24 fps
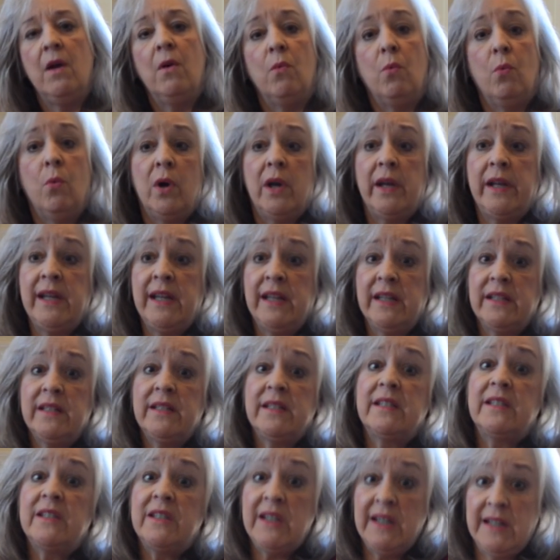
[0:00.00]
One
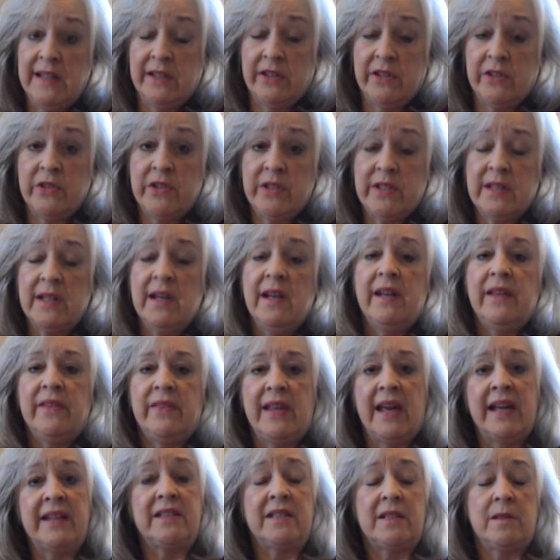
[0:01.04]
is tears.
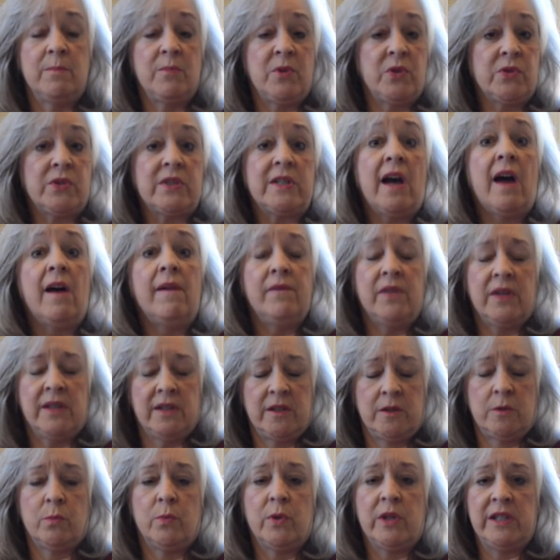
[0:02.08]
That's the most
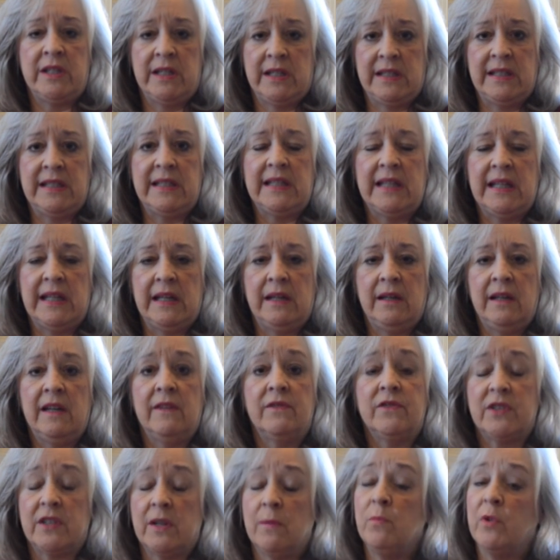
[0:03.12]
obvious one to see.
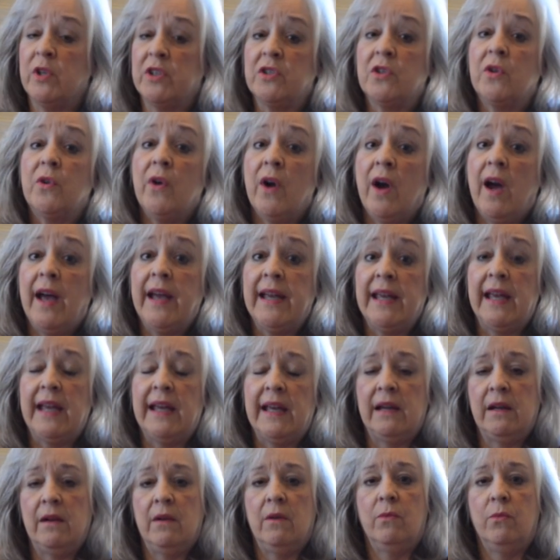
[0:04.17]
If someone's
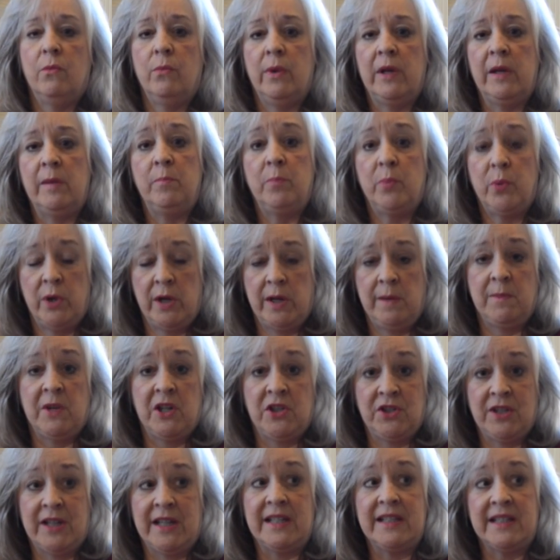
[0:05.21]
crying, we pretty
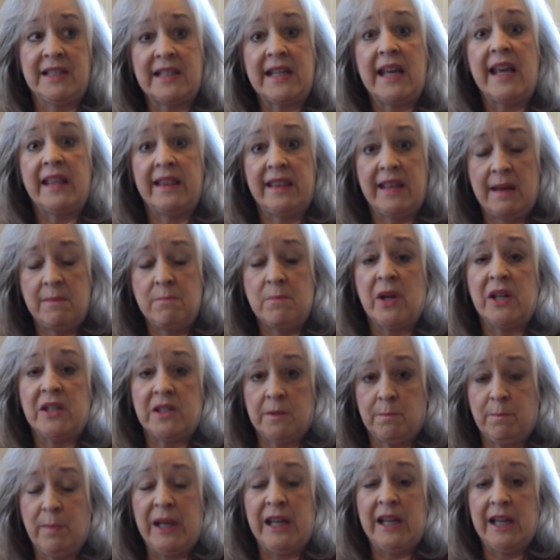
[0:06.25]
much can say they
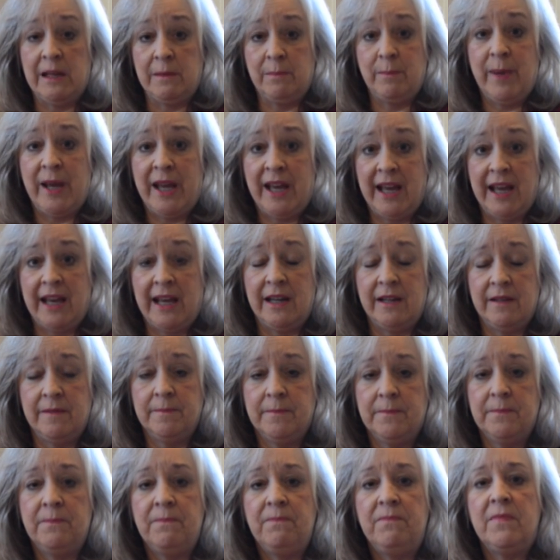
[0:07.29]
must be in pain.
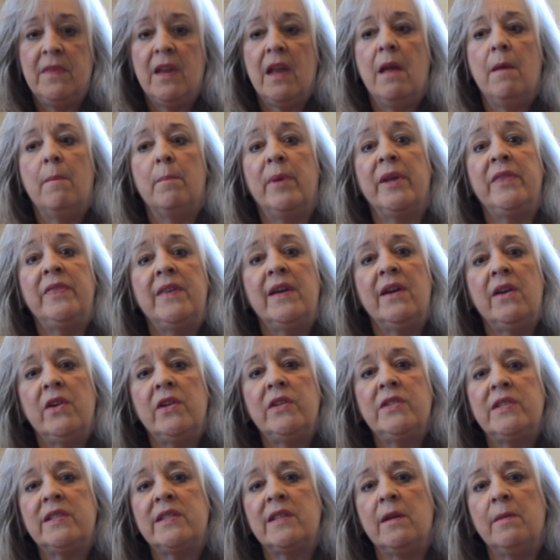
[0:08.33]
But there are
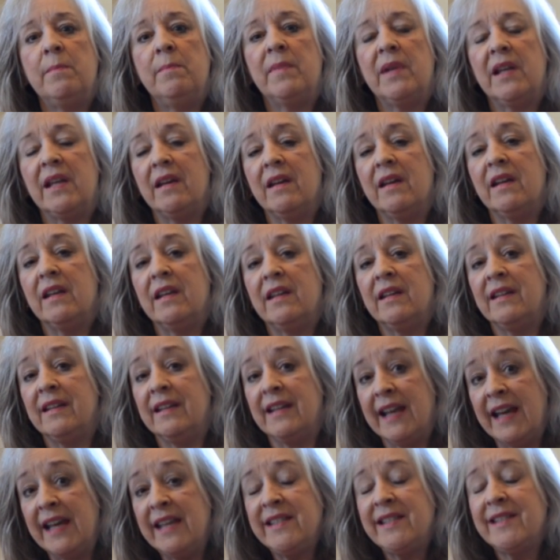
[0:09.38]
some
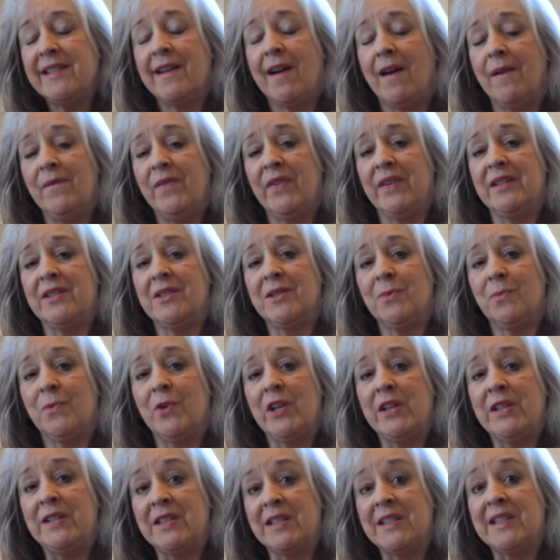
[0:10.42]
less obvious
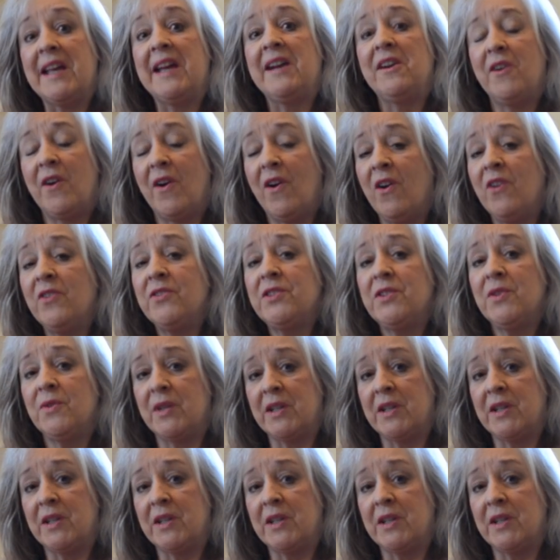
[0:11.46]
ones that are also